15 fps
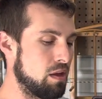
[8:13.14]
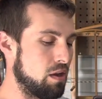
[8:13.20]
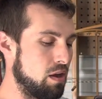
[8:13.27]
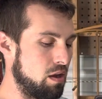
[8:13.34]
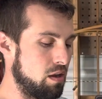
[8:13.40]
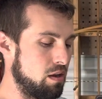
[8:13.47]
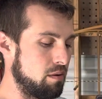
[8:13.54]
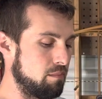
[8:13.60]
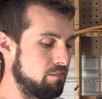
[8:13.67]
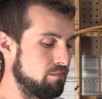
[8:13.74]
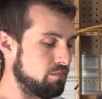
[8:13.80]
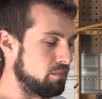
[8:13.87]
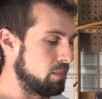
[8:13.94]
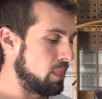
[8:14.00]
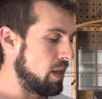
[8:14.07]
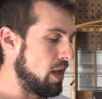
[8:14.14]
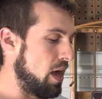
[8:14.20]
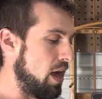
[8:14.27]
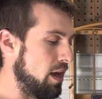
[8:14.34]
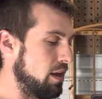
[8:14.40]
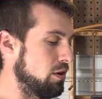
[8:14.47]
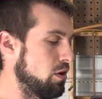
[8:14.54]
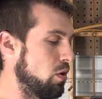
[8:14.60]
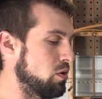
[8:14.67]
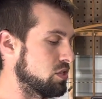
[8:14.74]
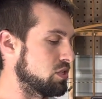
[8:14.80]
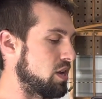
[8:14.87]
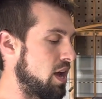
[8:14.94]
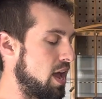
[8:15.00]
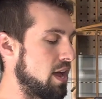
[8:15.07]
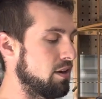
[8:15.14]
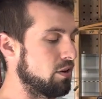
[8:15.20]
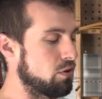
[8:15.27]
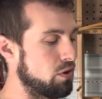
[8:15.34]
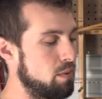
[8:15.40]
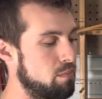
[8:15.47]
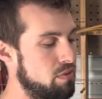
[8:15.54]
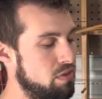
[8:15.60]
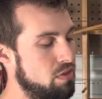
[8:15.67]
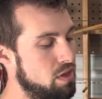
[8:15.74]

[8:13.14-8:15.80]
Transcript: I noticed I had to grip